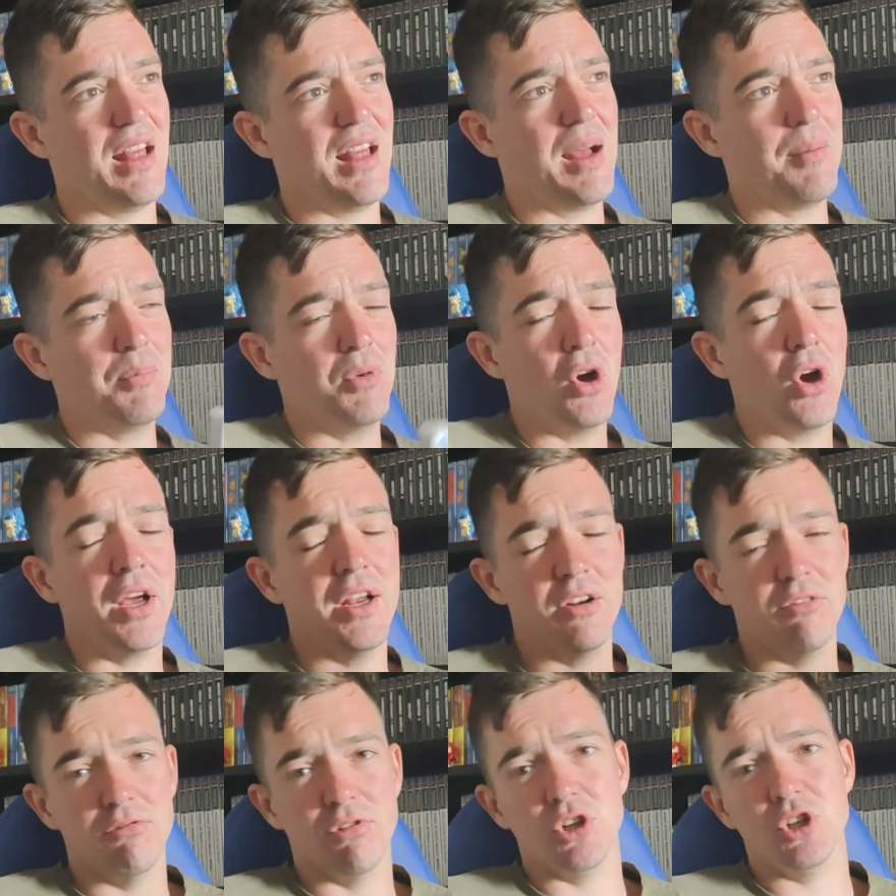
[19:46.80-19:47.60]
I'm not
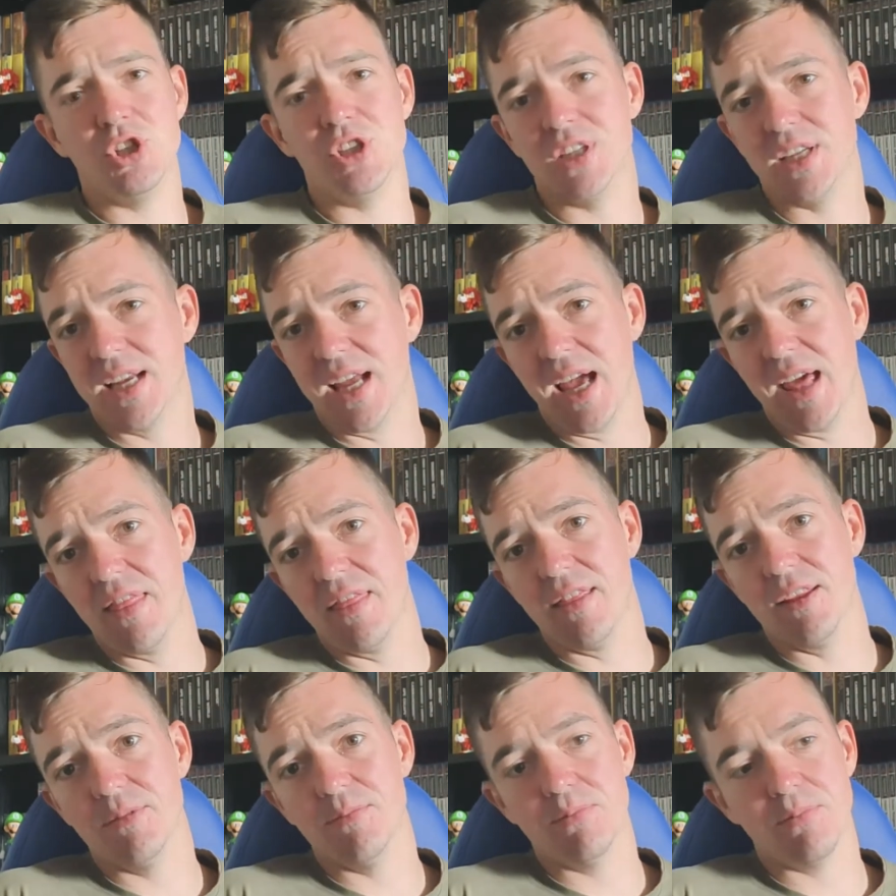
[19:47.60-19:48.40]
in a rush to
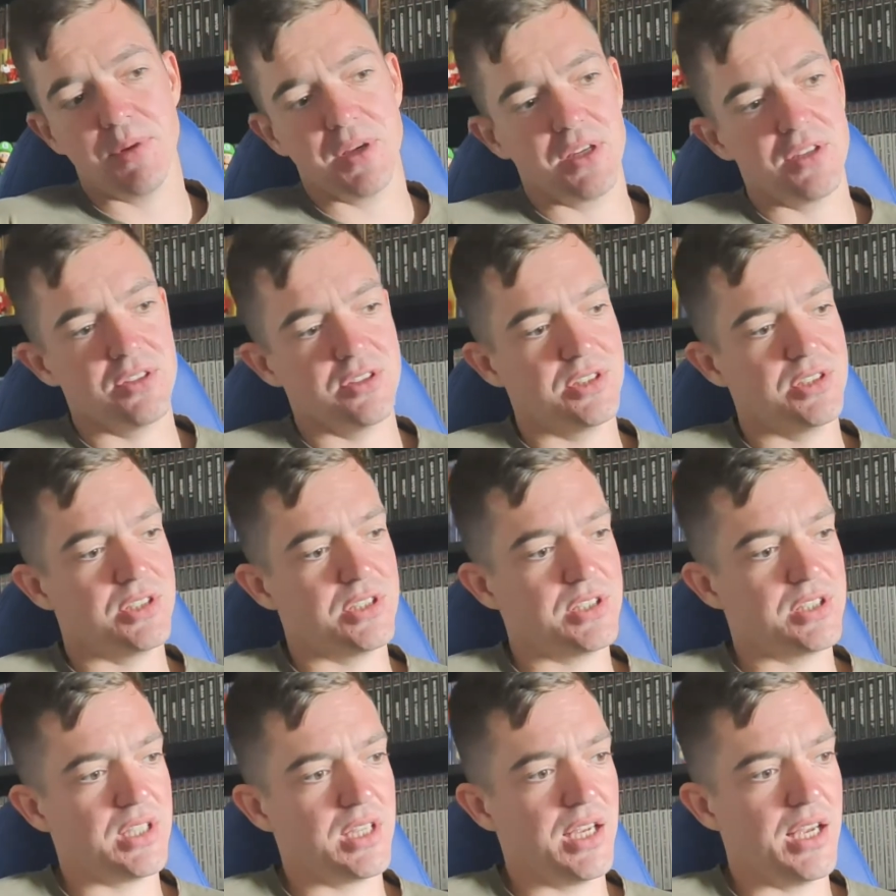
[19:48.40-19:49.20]
get them
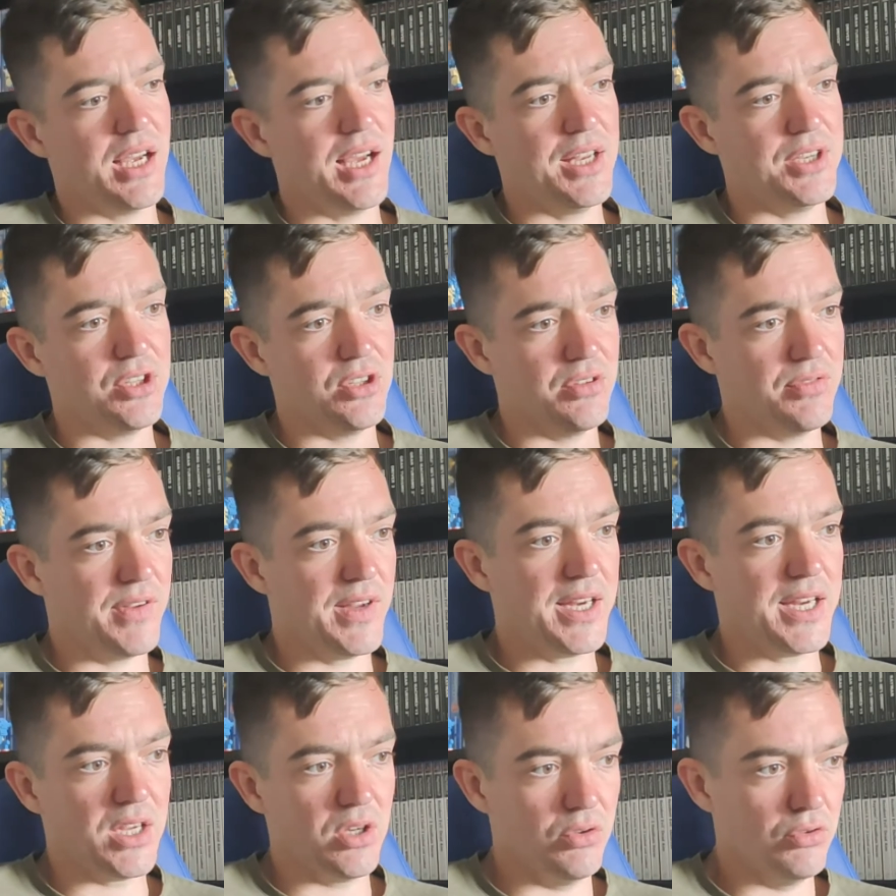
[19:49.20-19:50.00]
because I do
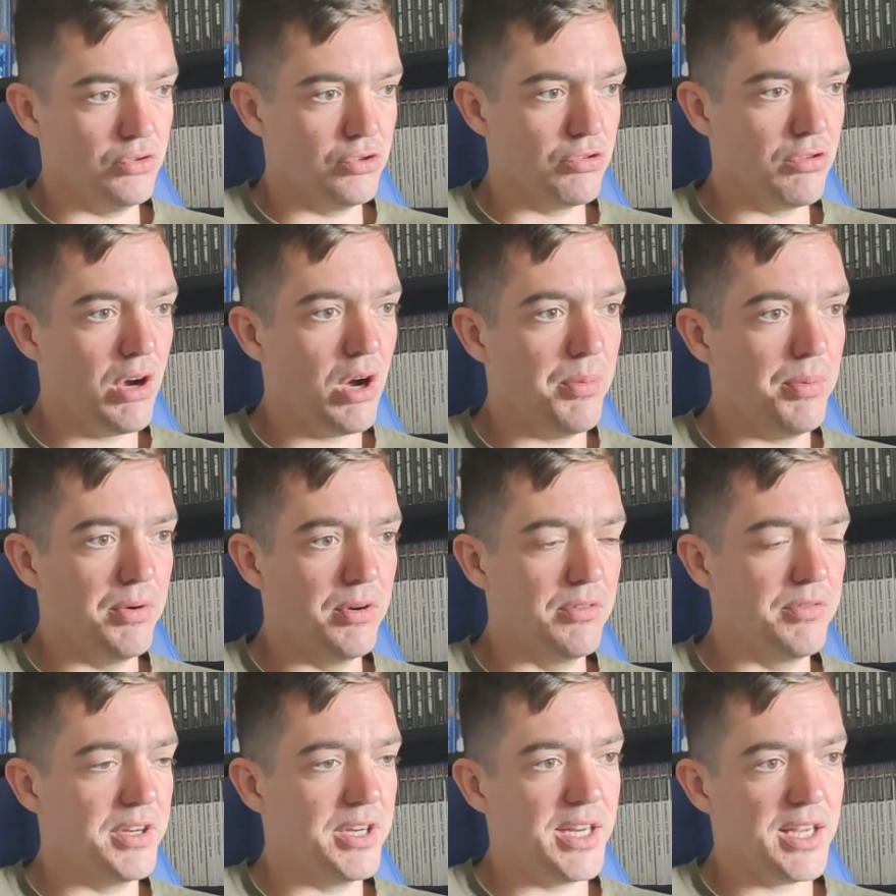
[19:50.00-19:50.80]
think it will drop
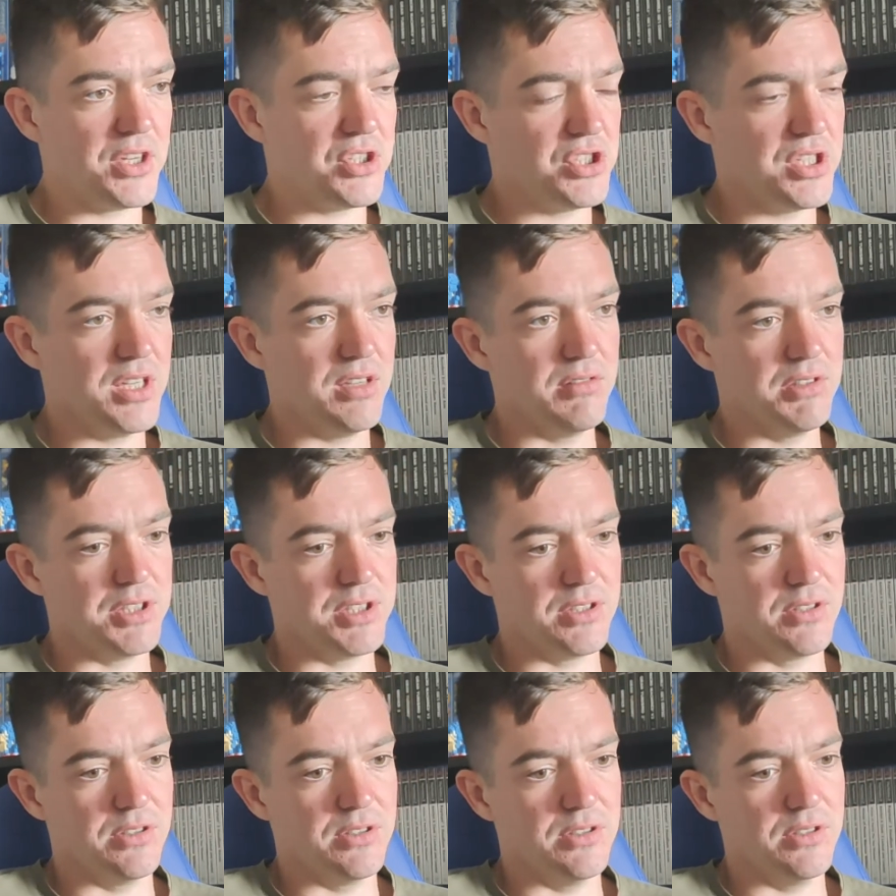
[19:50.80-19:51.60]
over next year or
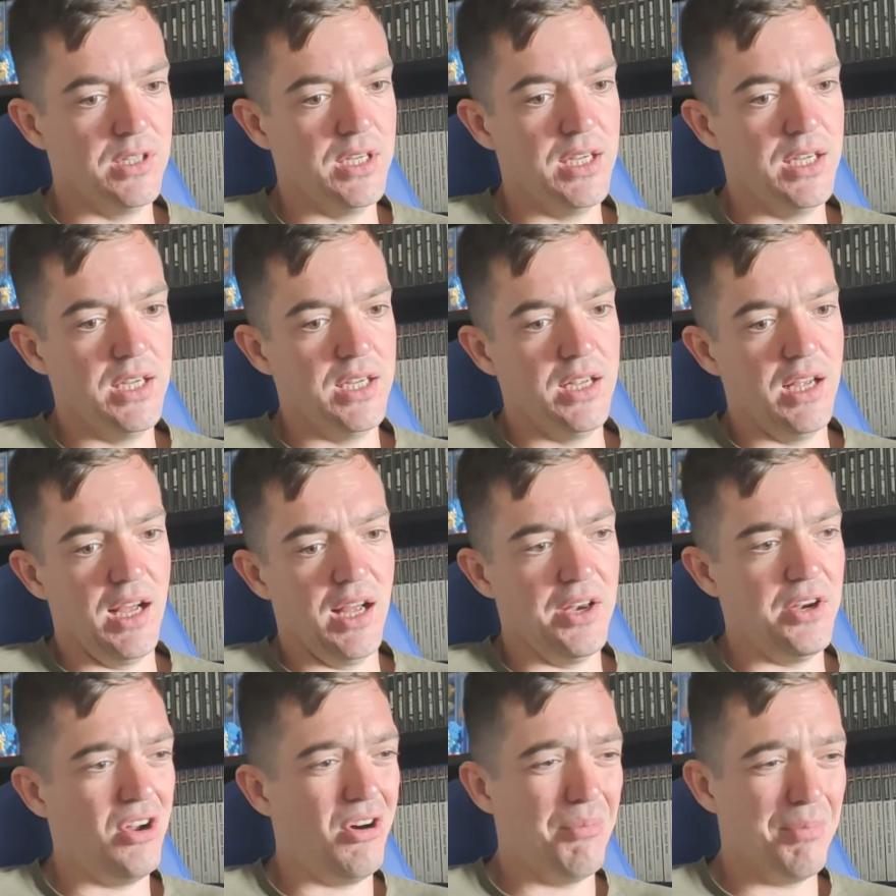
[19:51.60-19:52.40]
so.
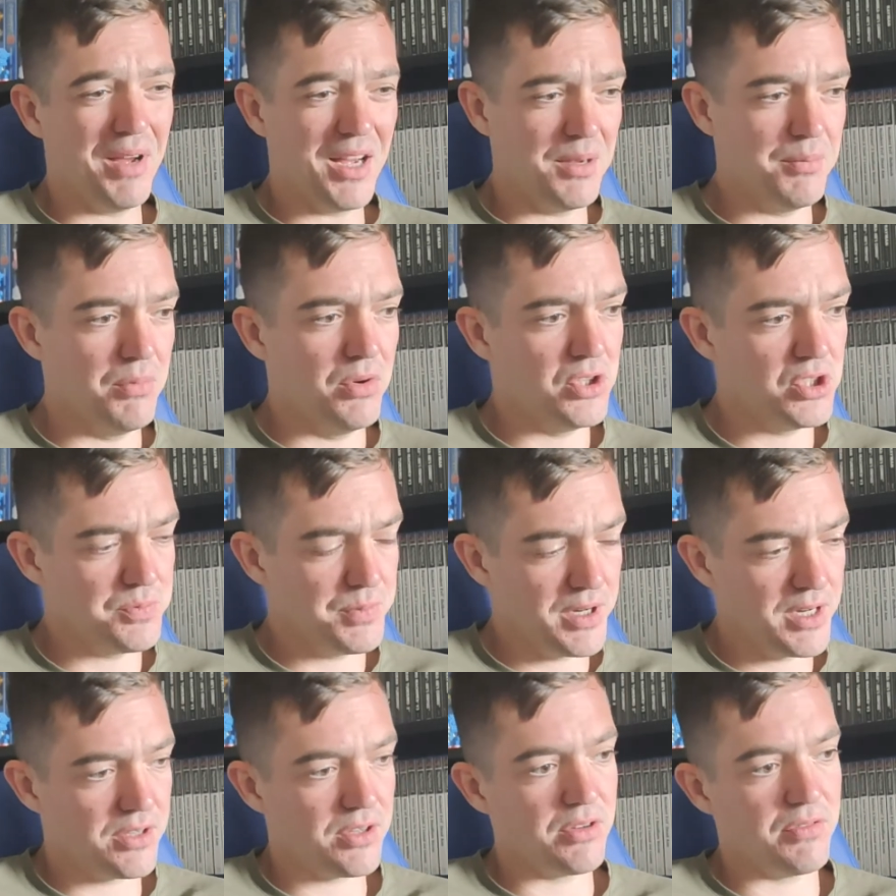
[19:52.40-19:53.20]
Not by much,
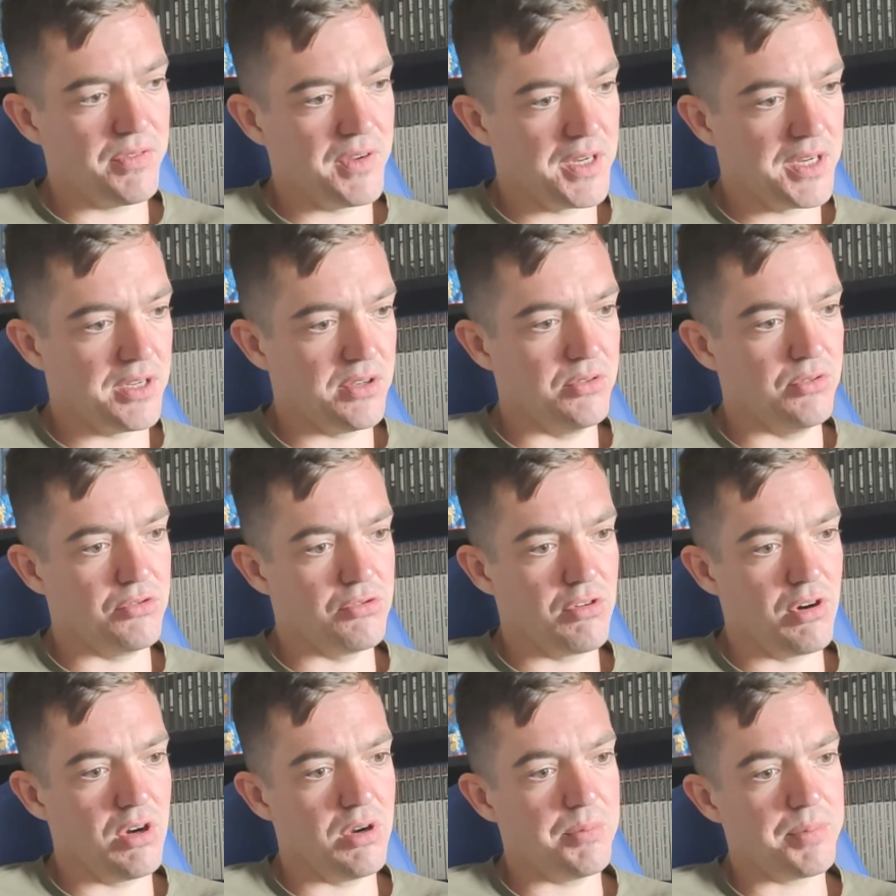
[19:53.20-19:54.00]
but I do think it will
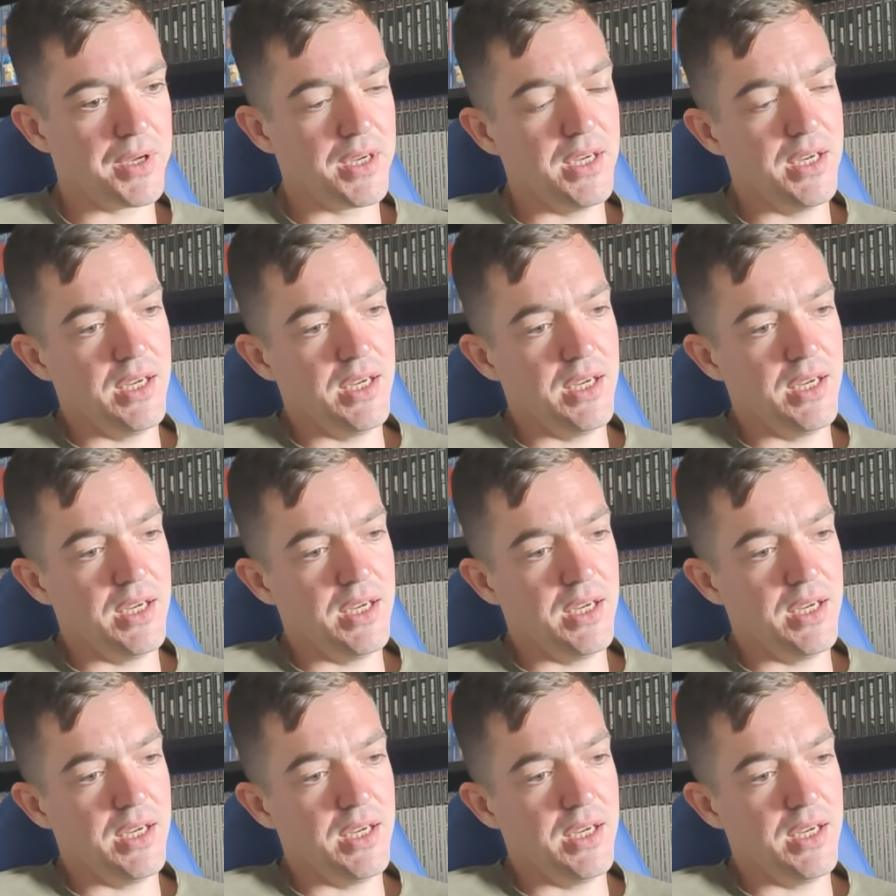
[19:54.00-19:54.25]
drop.